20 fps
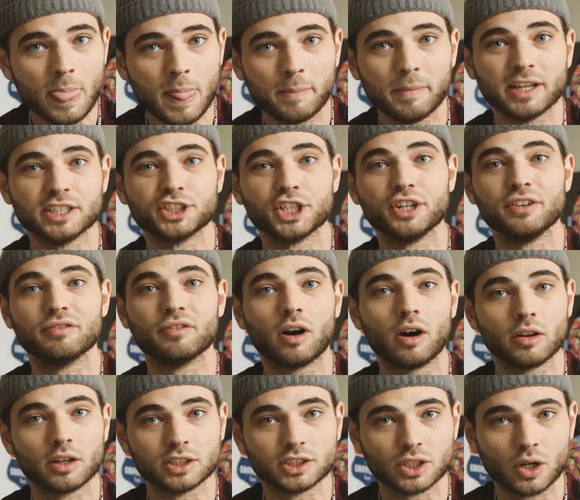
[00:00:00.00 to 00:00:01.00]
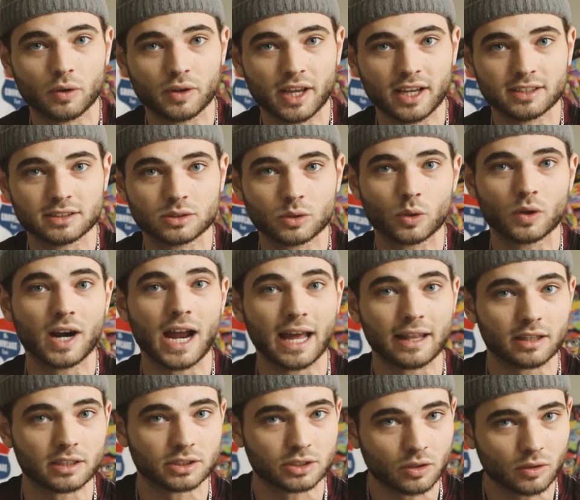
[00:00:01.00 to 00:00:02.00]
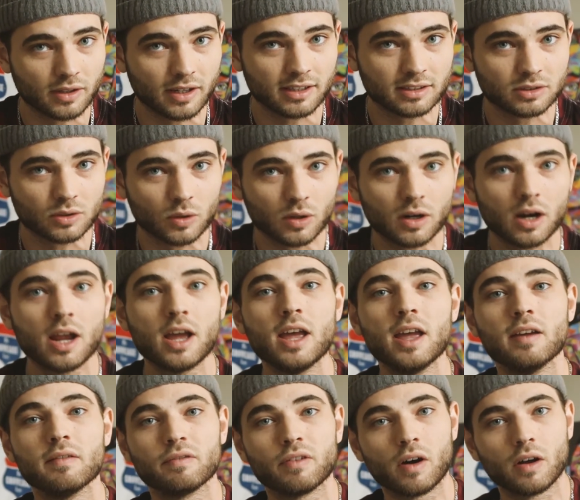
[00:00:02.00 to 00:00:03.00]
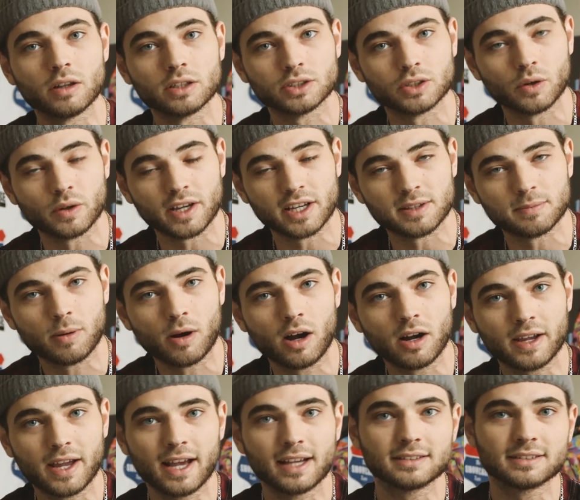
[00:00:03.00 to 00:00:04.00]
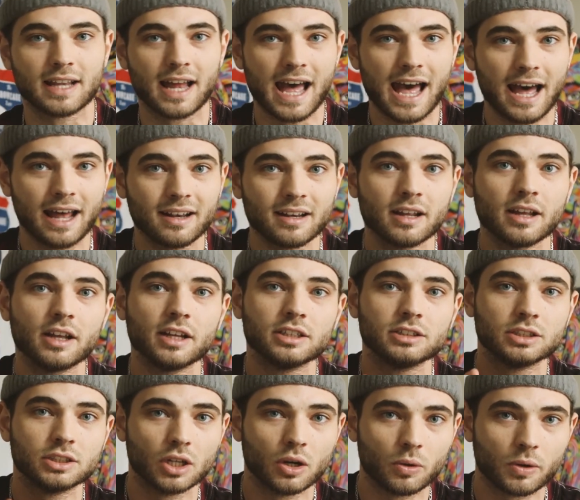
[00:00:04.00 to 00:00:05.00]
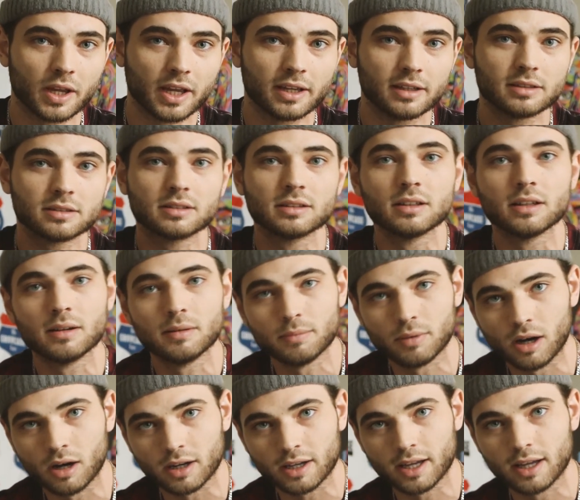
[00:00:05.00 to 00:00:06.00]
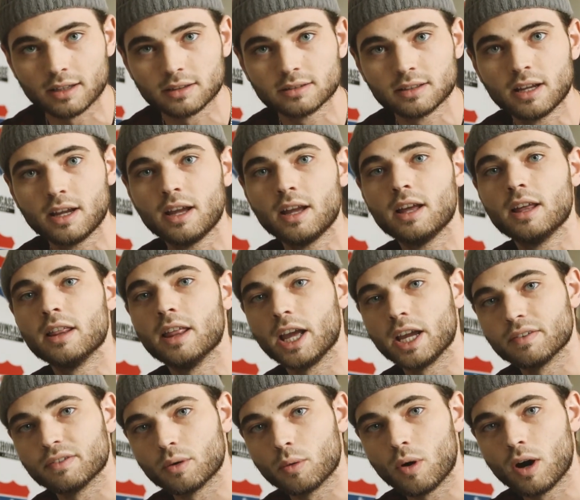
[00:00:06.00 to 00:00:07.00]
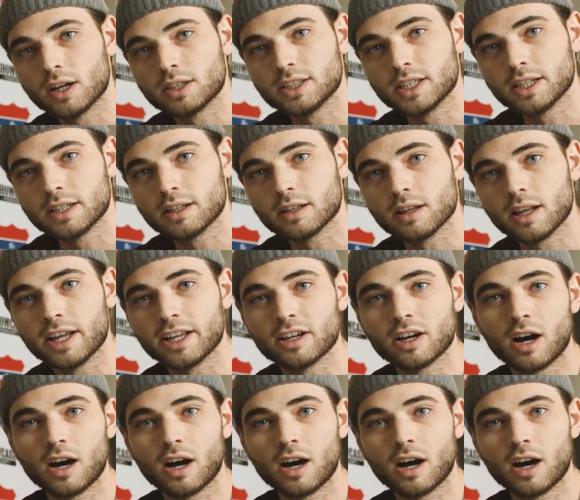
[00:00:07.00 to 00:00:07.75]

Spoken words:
Make sure you follow the Showcase Tour at the Showcase Tour, and follow the Showcase podcast at Showcase Podcast. Thank you for watching. Like,